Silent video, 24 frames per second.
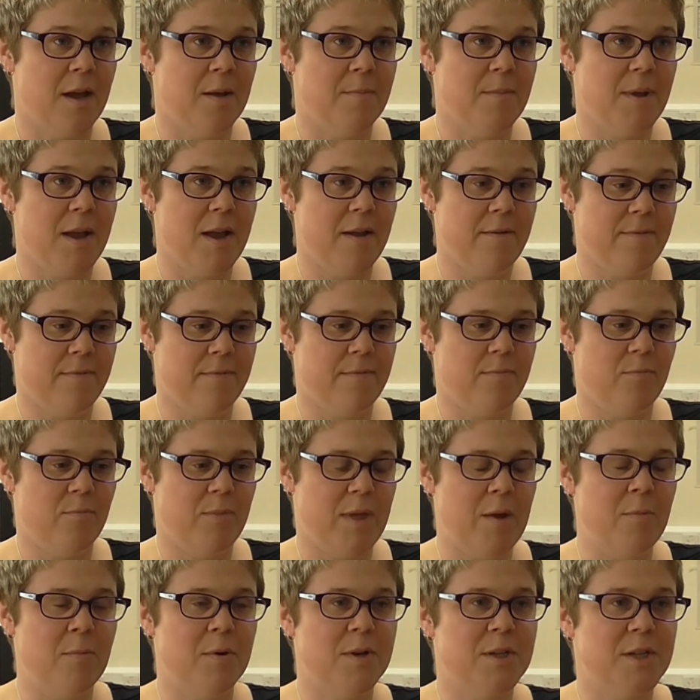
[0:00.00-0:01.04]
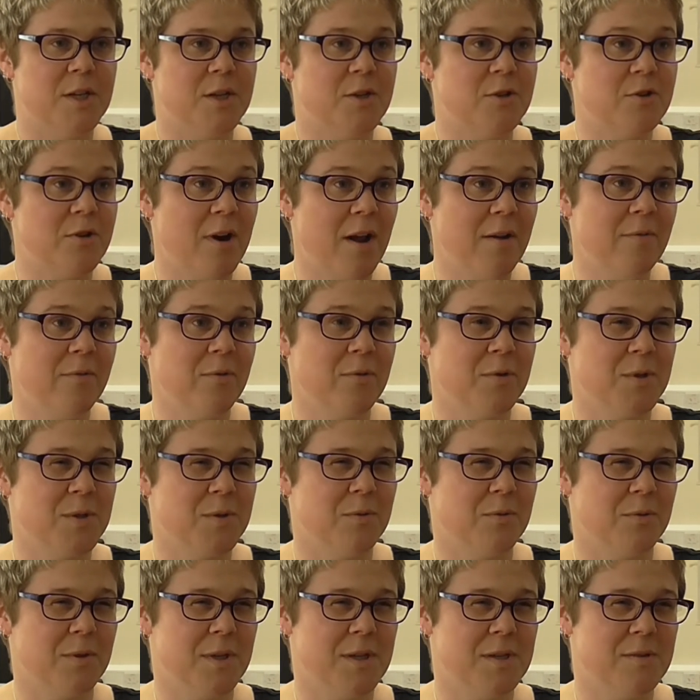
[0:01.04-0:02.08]
if they were to travel
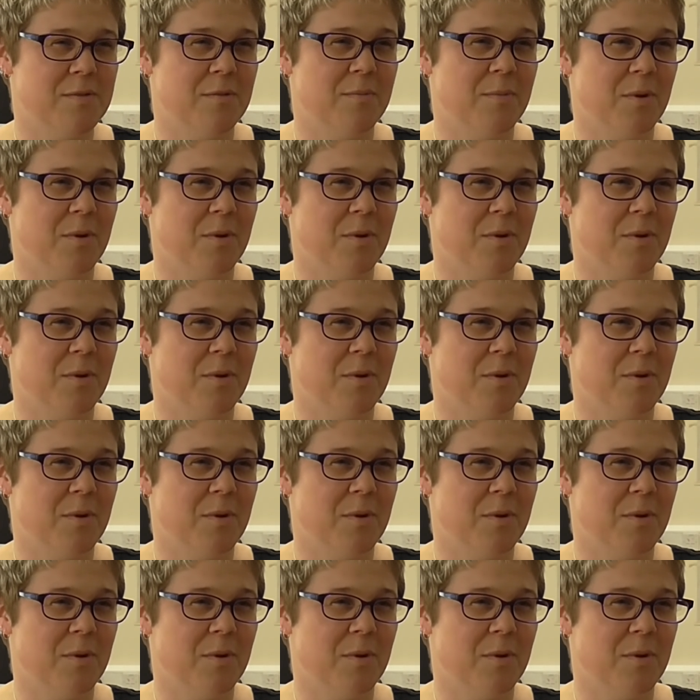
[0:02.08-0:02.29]
to all these